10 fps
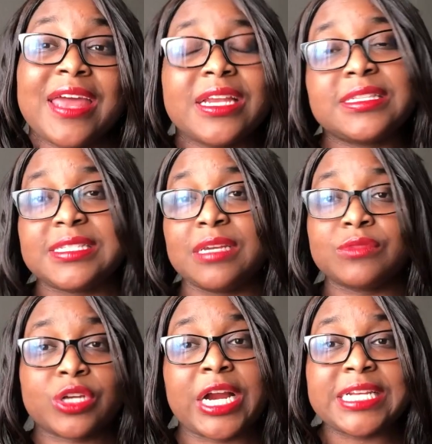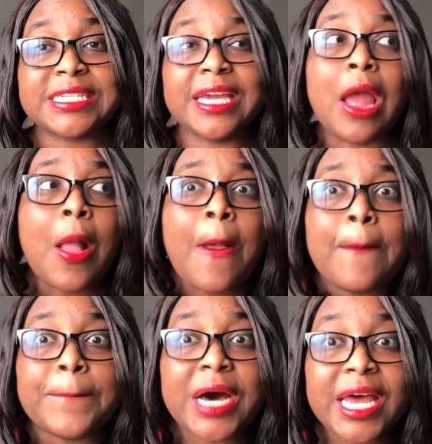And it seems crazy,
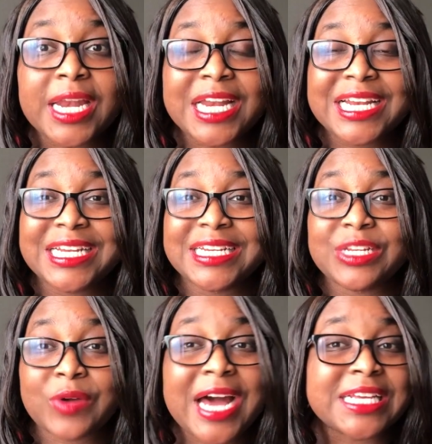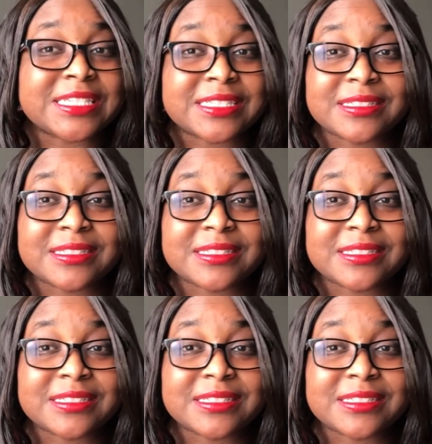but you guys,